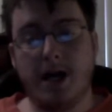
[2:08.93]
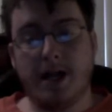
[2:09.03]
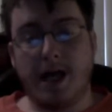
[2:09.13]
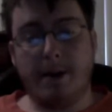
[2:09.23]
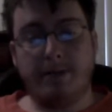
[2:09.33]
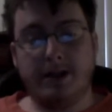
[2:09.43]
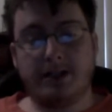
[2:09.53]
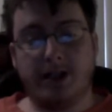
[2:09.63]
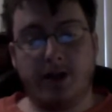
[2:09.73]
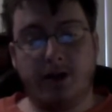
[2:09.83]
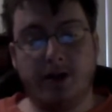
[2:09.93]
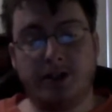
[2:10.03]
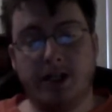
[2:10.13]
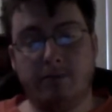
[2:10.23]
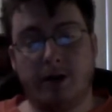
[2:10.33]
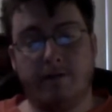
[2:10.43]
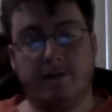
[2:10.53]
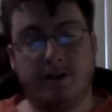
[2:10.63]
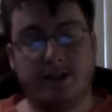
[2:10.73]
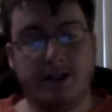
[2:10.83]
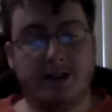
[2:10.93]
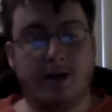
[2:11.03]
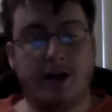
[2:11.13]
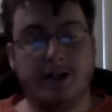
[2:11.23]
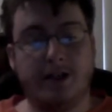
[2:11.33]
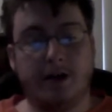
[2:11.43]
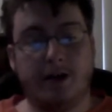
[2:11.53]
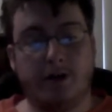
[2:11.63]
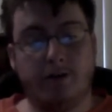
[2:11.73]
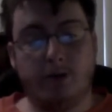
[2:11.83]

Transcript: That means that 13 muffins is our idea.